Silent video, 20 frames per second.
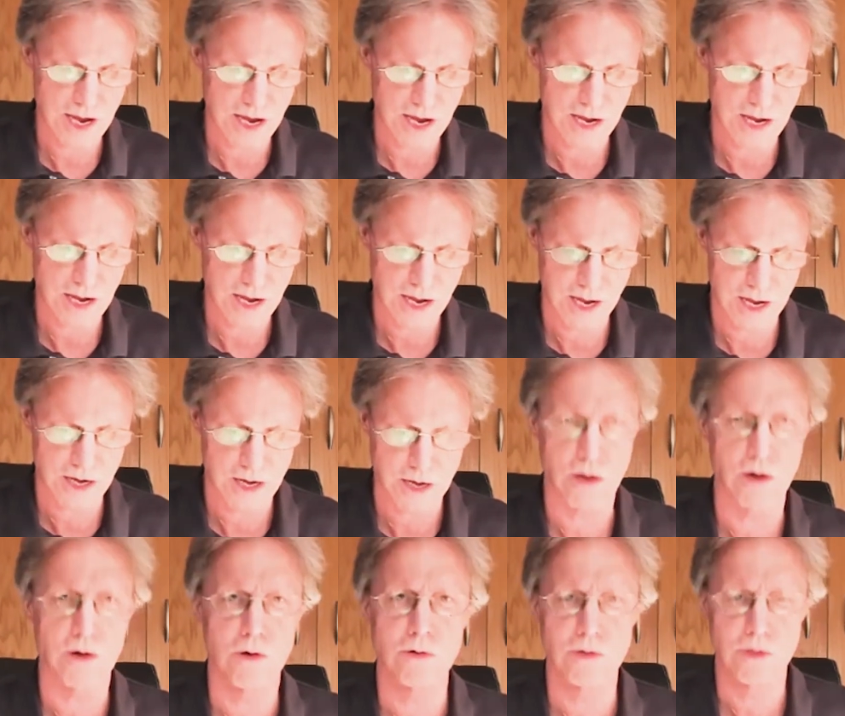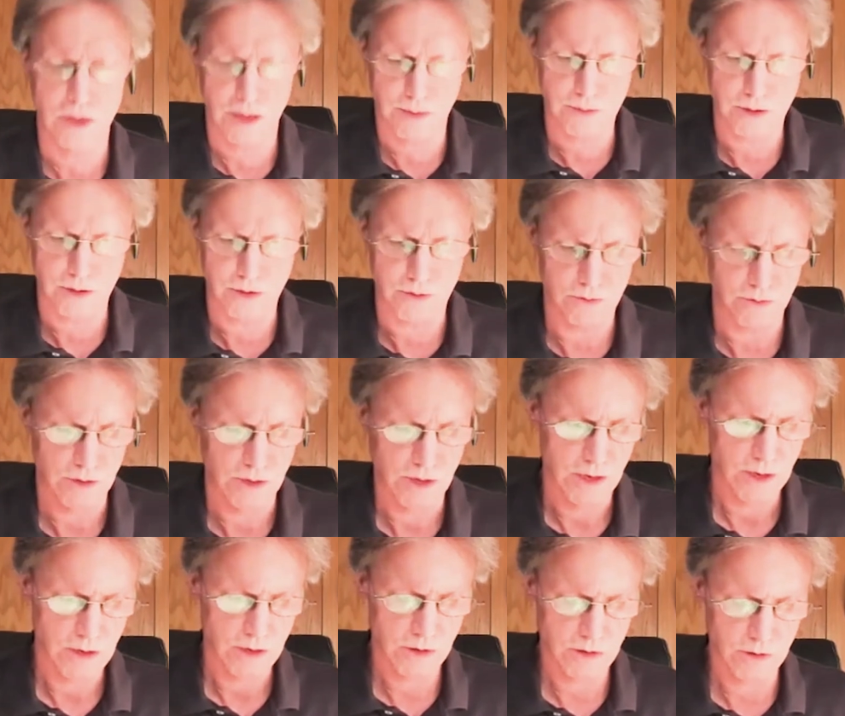K N O W.
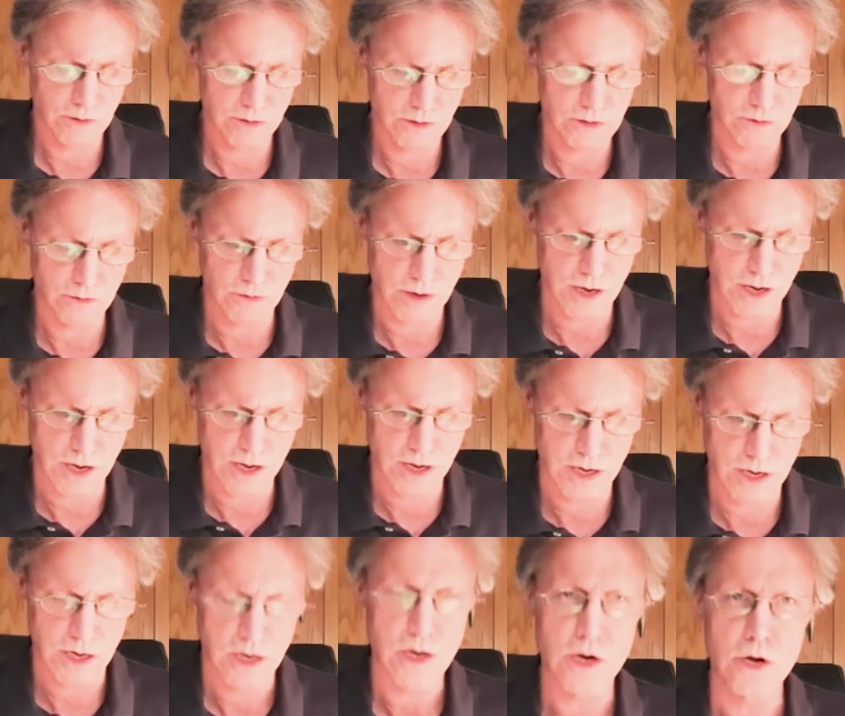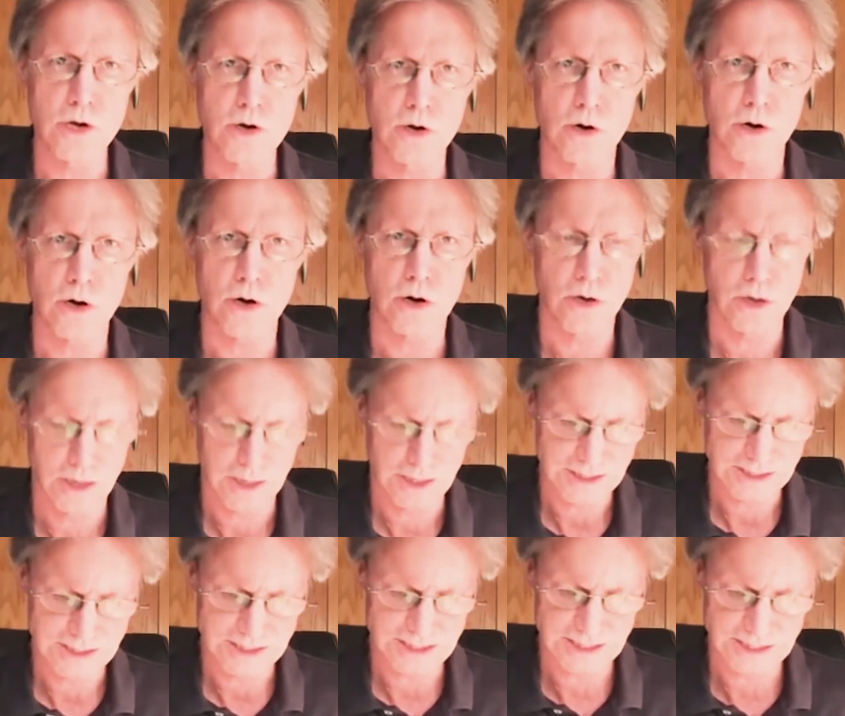You're going to
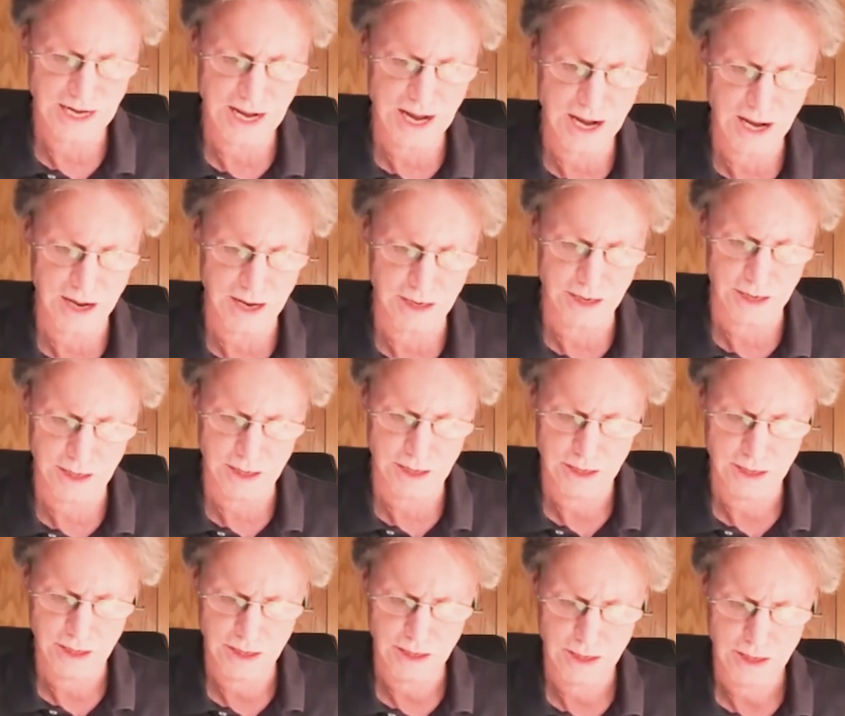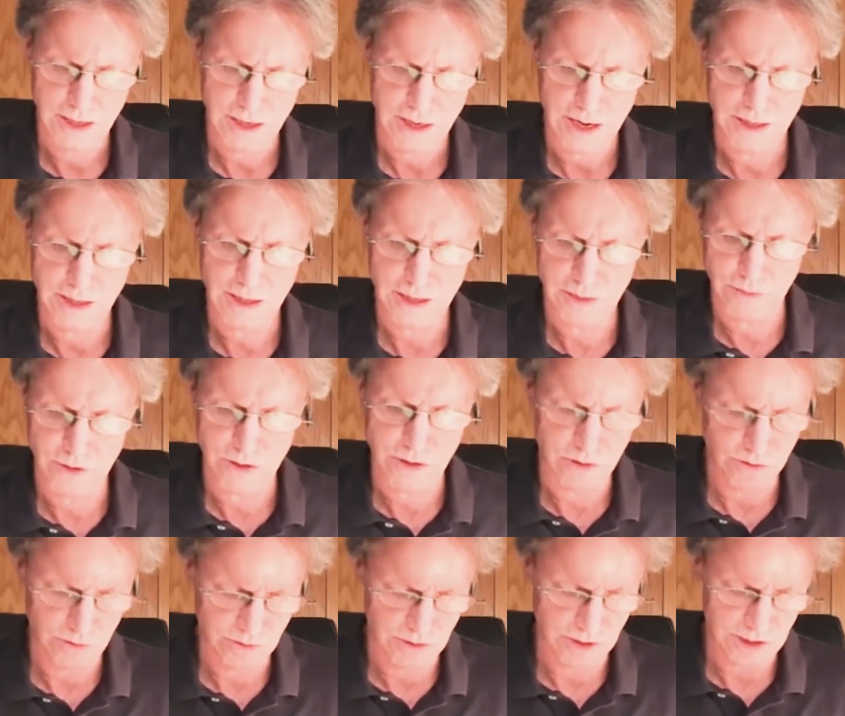understand and then when
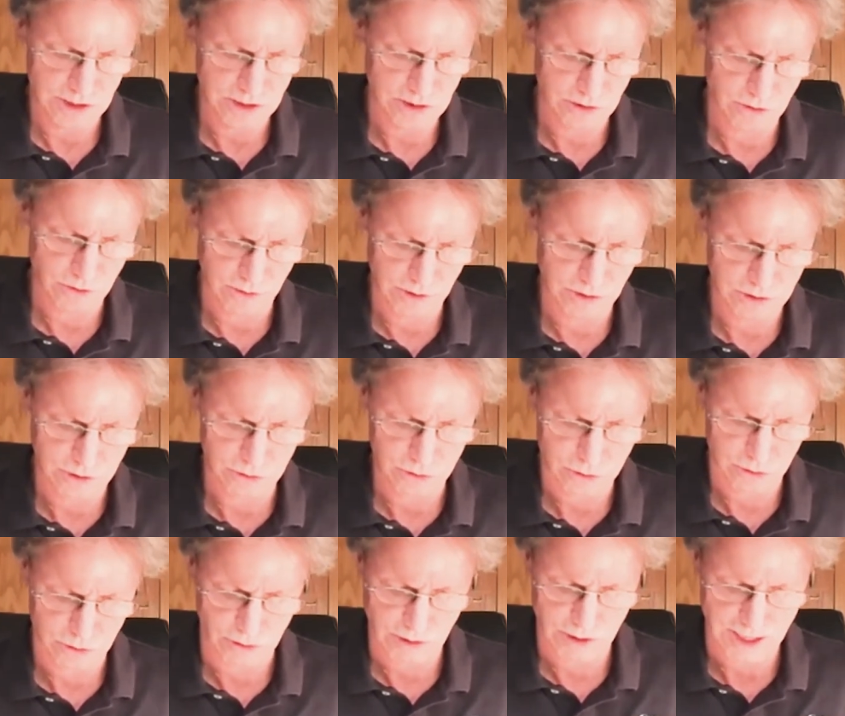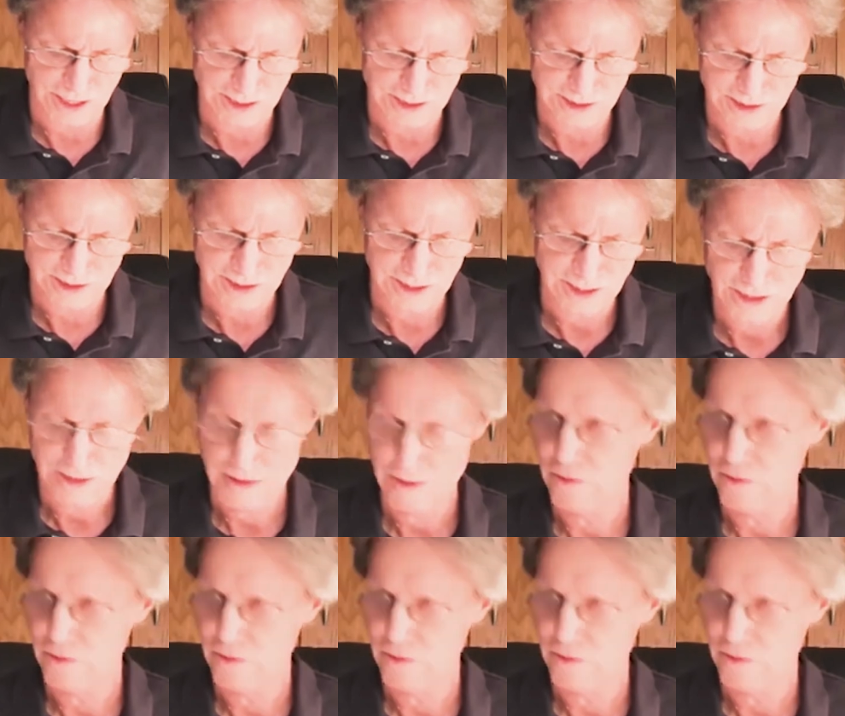you do this, you're going to trust.